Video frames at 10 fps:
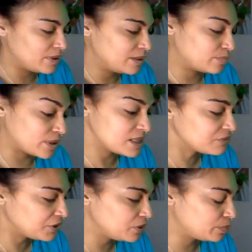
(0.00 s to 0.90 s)
place
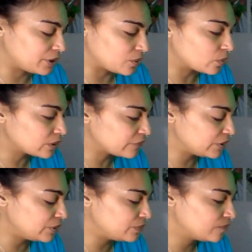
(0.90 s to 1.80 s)
for you, put in order for
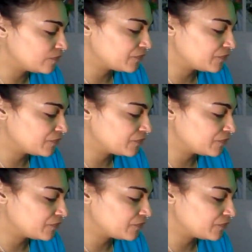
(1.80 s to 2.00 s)
you.